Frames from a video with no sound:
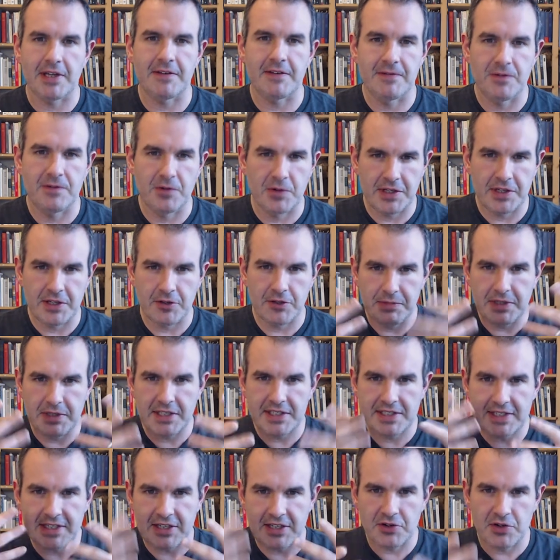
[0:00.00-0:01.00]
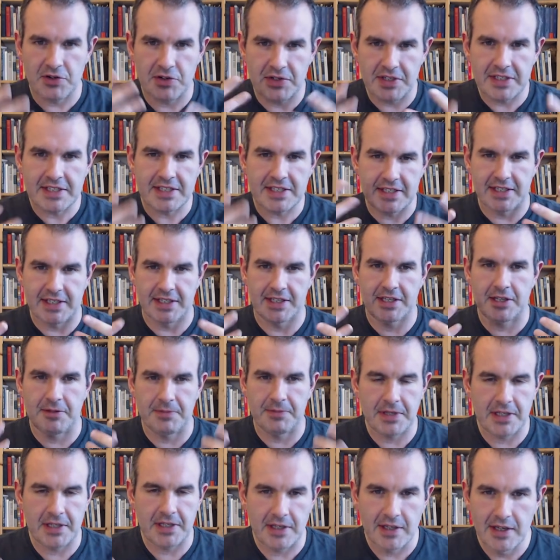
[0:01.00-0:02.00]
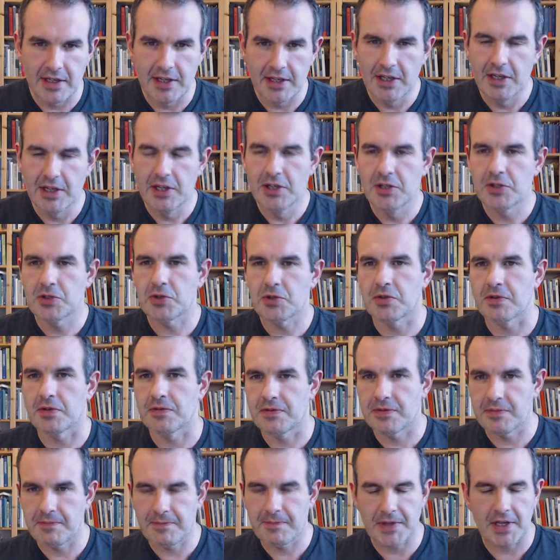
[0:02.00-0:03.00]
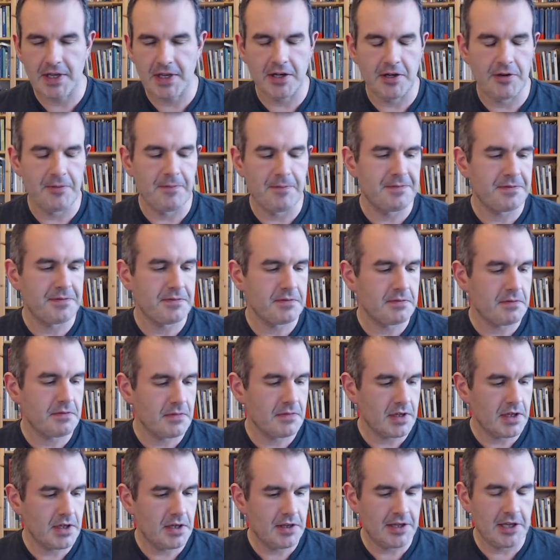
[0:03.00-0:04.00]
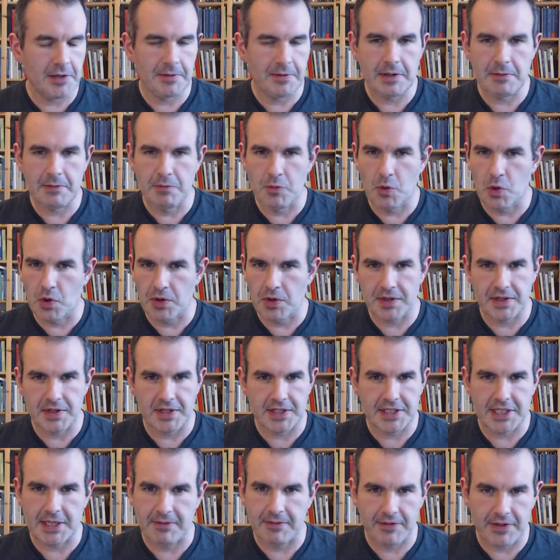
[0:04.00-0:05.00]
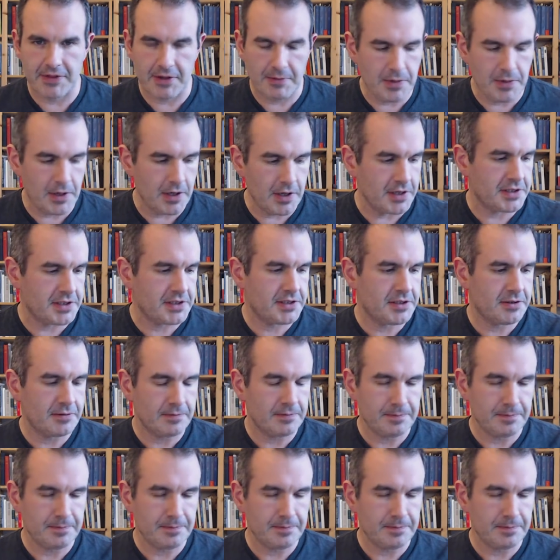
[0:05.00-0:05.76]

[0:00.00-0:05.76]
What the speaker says: food and there will be a synchronicity. There'll be sort of, there'll be more than the sum of their parts.